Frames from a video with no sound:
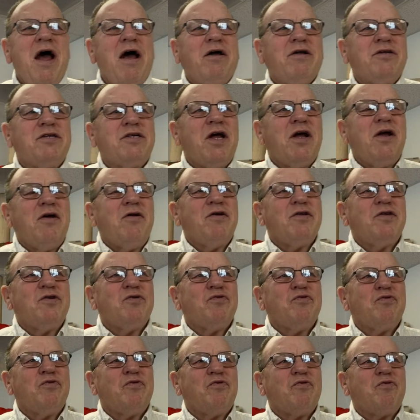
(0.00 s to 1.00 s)
As I
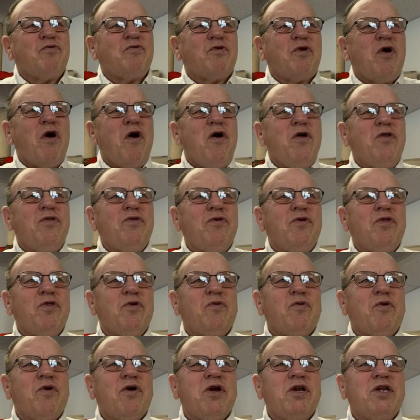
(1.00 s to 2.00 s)
was going through
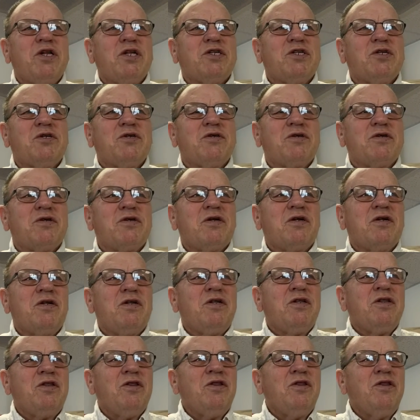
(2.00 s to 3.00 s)
the word this
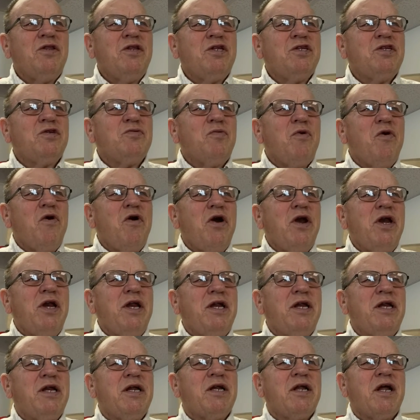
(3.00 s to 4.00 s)

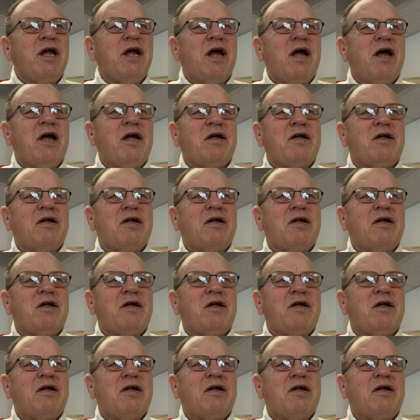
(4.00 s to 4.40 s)
morning,